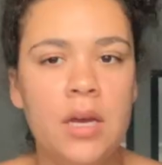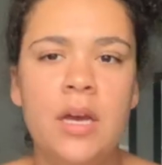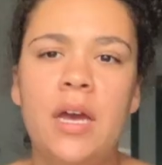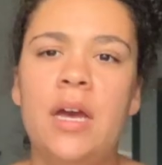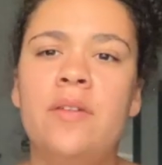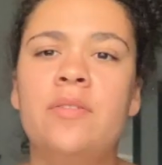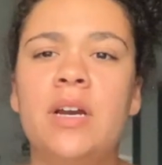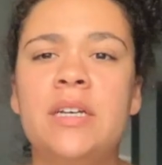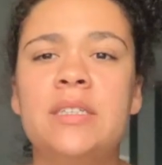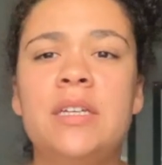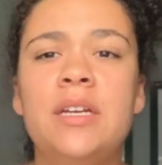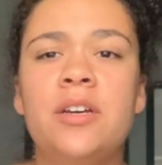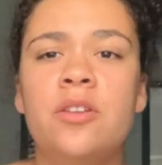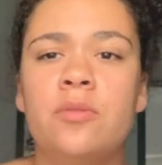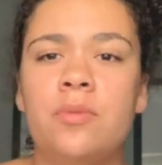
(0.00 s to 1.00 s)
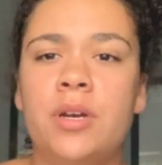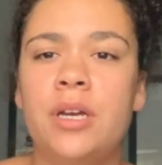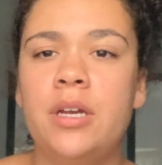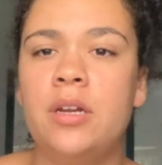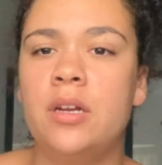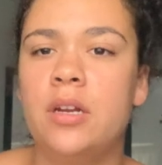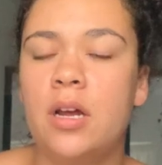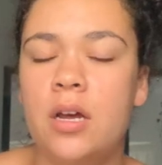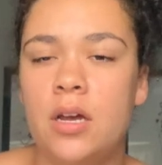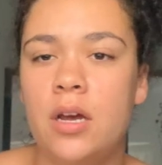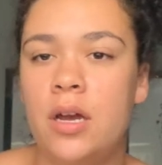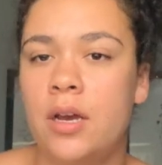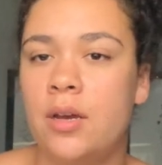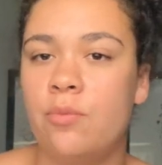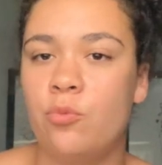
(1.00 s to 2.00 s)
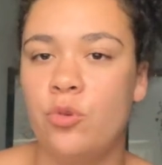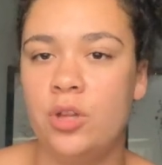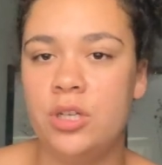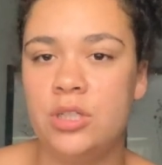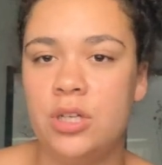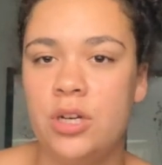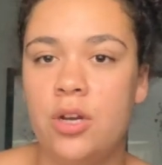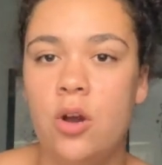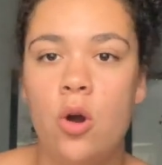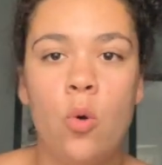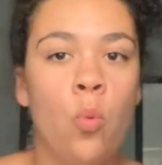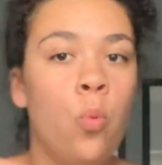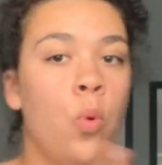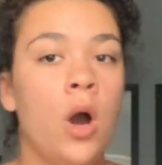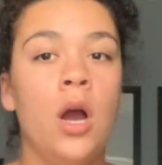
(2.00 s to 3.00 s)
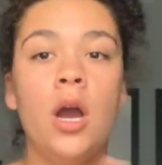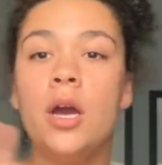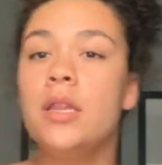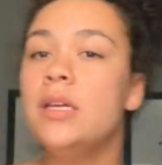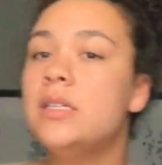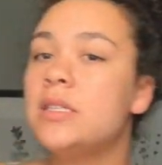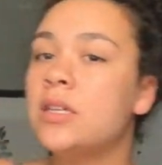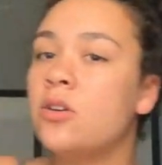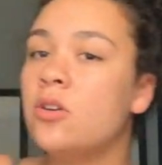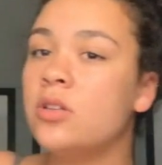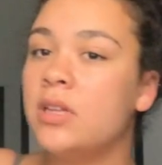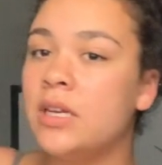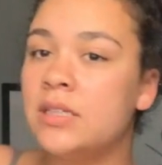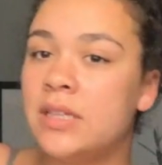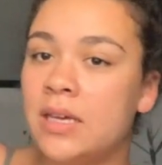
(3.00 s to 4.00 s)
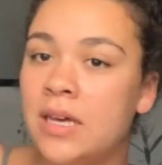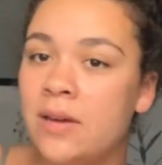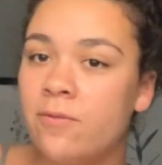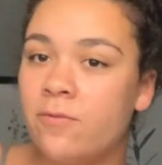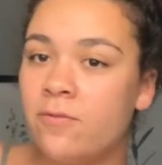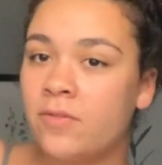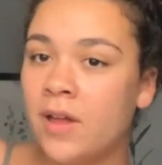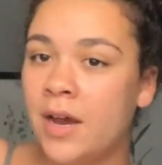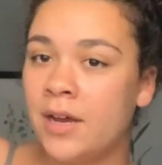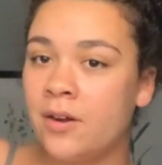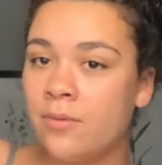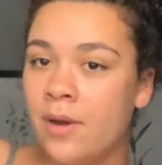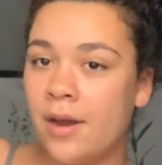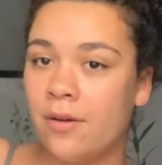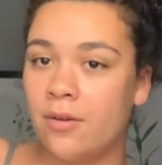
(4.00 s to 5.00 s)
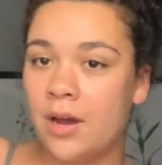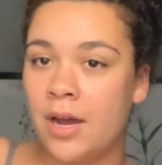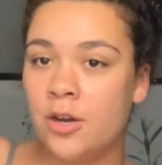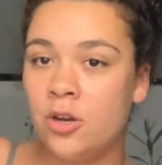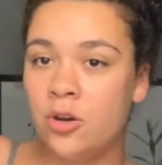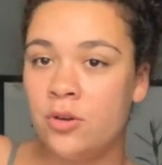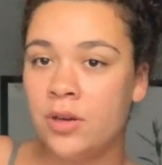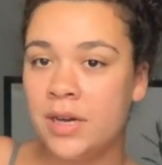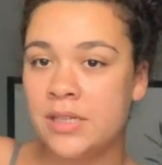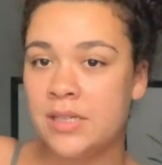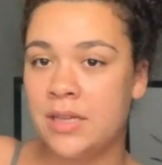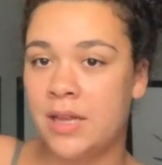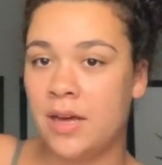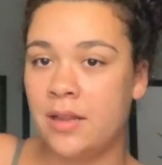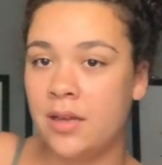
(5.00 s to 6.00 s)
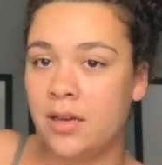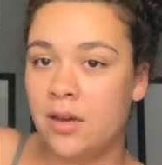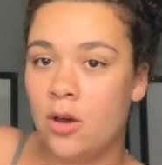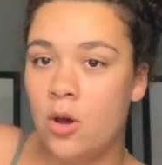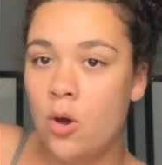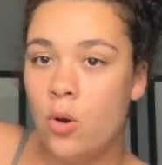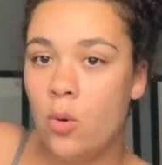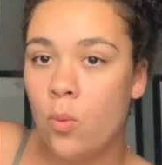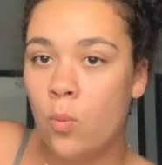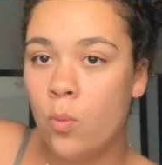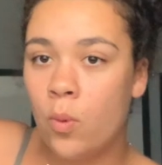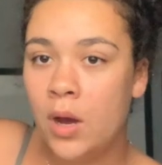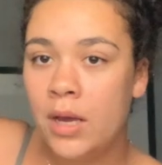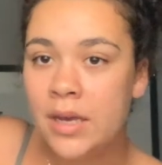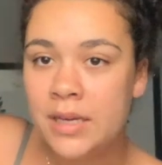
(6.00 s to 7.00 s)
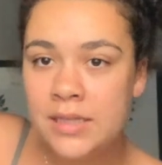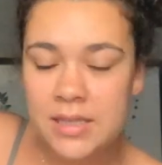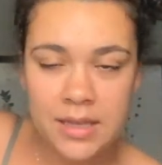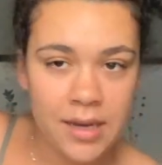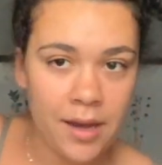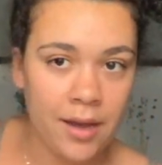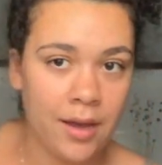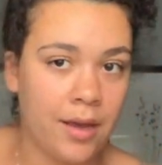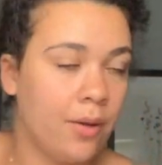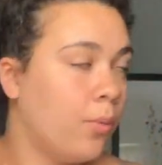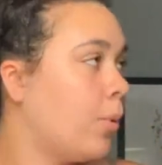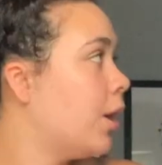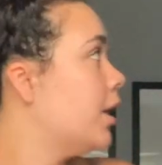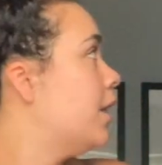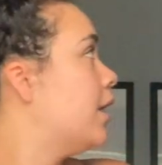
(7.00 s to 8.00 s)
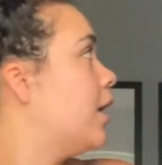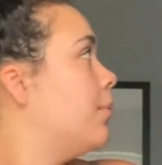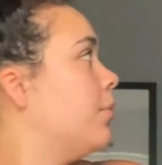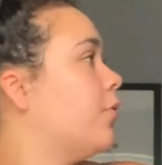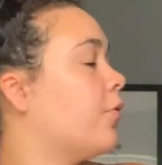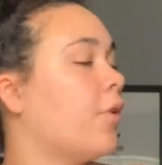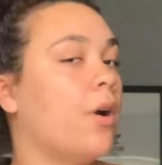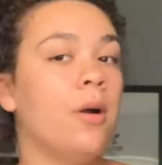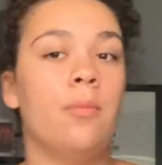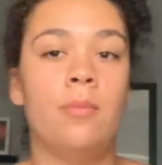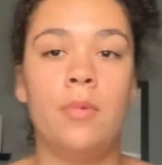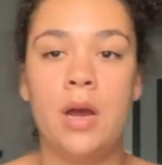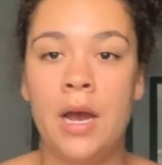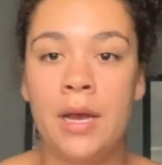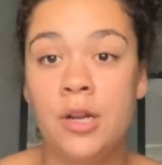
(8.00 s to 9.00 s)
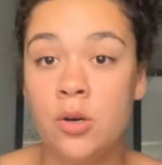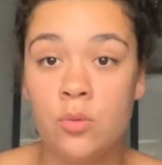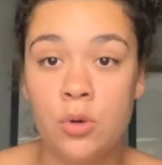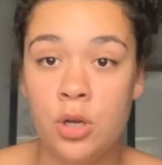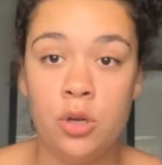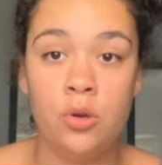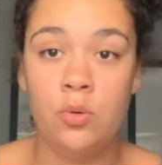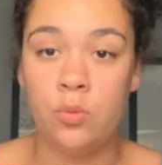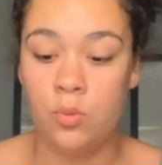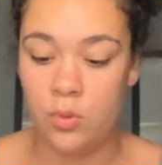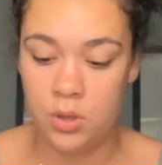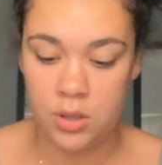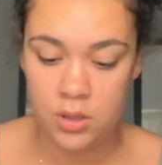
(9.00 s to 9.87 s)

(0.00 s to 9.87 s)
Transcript: And if you guys can hear the rain, I'm really sorry. What are these little things that keep flying around? I know you guys see that. Like, what is that? Where are they coming from? I don't know.